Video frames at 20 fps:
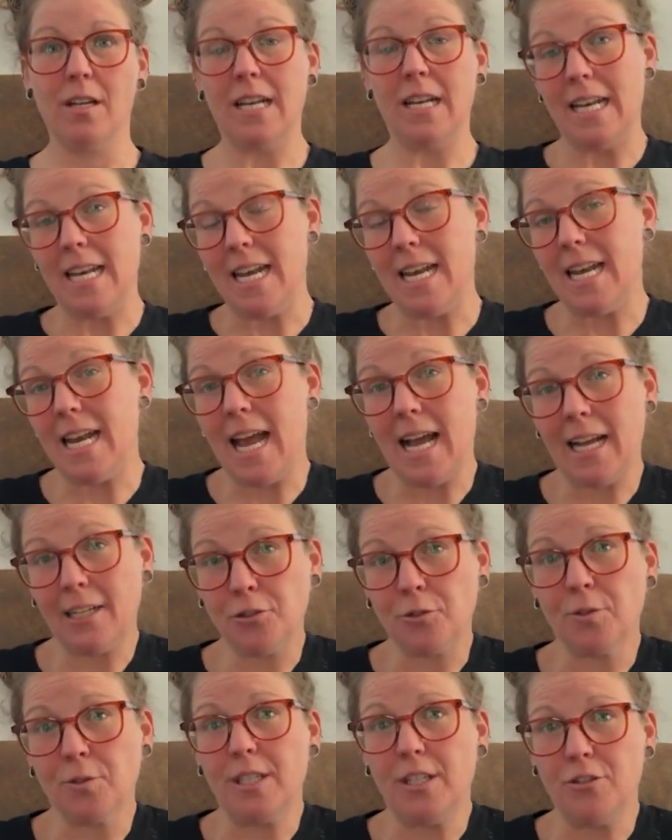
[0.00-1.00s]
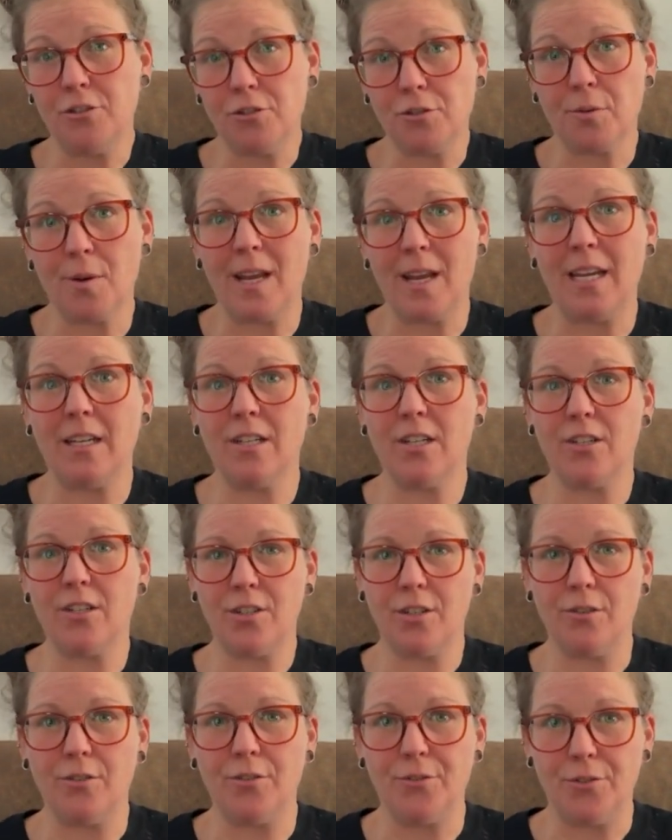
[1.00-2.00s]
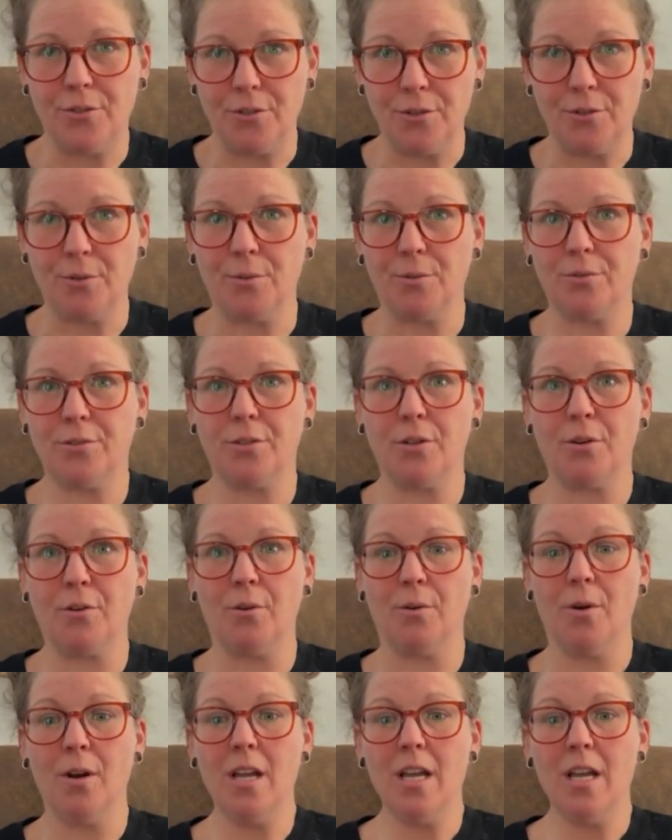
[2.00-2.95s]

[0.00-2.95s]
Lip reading: naturally trained to do. So